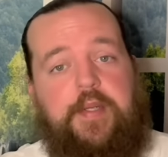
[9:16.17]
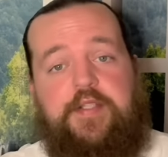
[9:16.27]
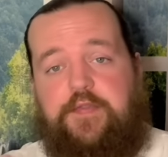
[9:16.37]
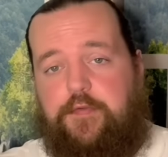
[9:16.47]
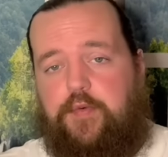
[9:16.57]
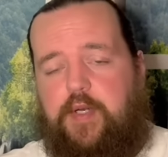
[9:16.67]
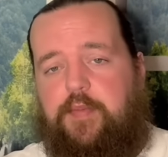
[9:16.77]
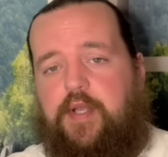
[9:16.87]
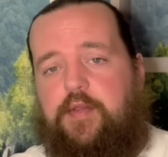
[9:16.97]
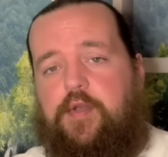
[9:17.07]
please feel free to
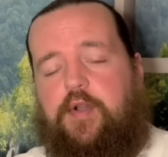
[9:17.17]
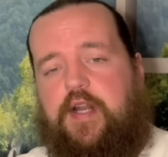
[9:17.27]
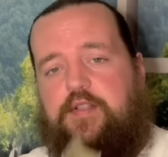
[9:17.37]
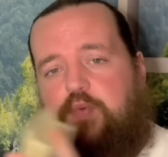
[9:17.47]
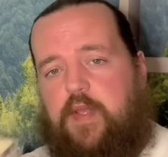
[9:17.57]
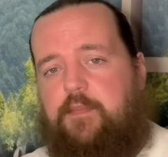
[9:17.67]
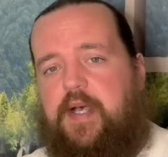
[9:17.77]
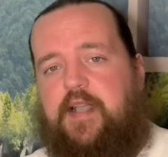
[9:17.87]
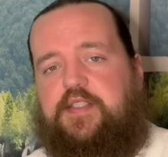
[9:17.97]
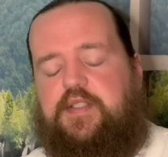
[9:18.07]
play along. That's why the
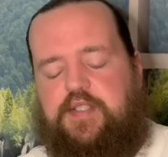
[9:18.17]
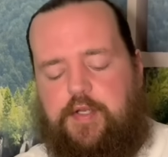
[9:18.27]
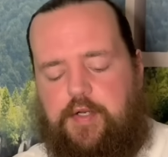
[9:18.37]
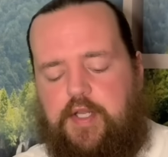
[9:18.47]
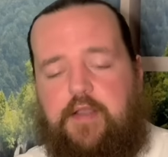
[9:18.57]
box is here.